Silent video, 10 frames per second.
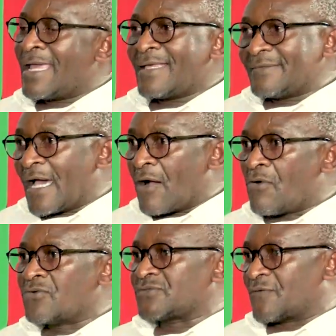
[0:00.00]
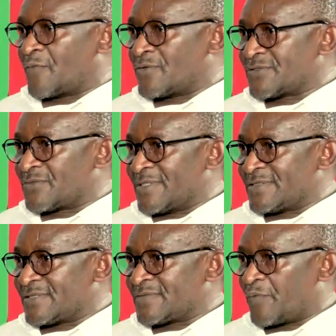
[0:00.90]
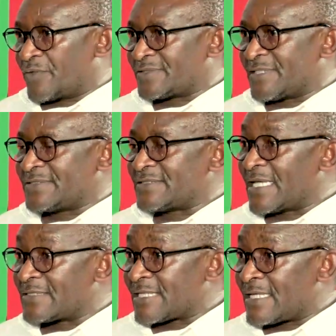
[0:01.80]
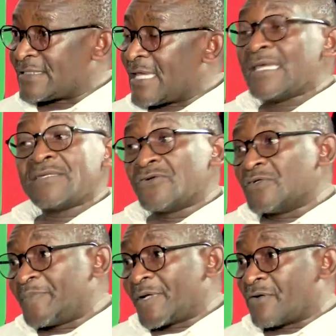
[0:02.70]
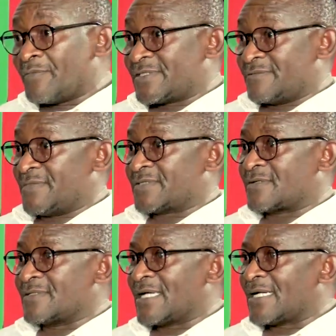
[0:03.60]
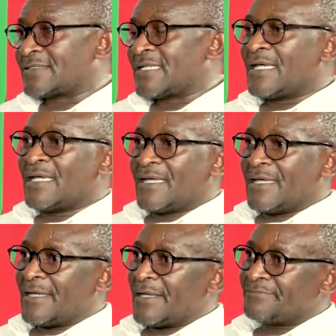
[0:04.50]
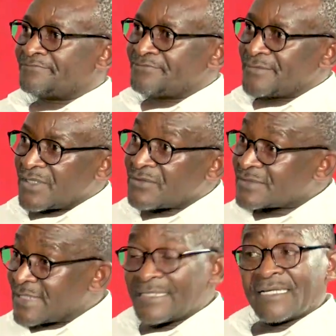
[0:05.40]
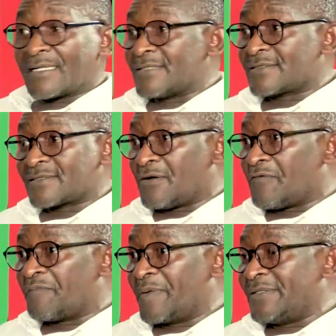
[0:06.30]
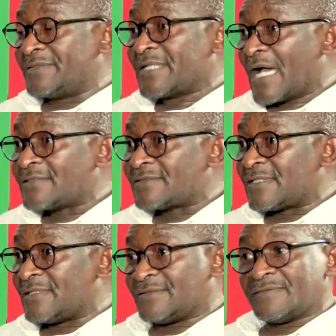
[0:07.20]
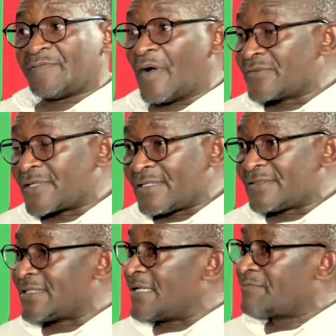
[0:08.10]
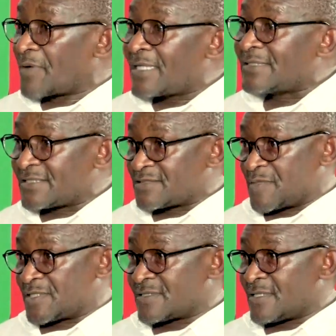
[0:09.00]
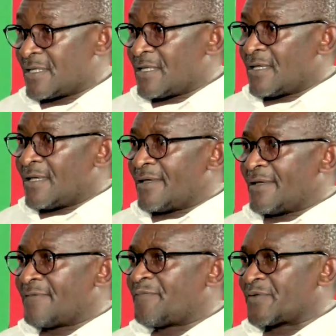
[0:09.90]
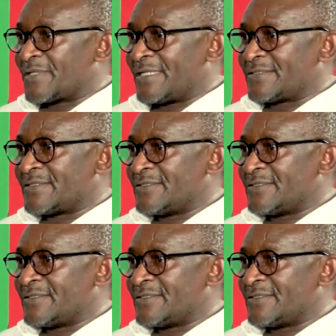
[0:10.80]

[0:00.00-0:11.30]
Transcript: And there are a host of consequences. For instance, as I said, you will be committing misconduct. You stand a risk of being charged and found guilty and probably dismissed for that.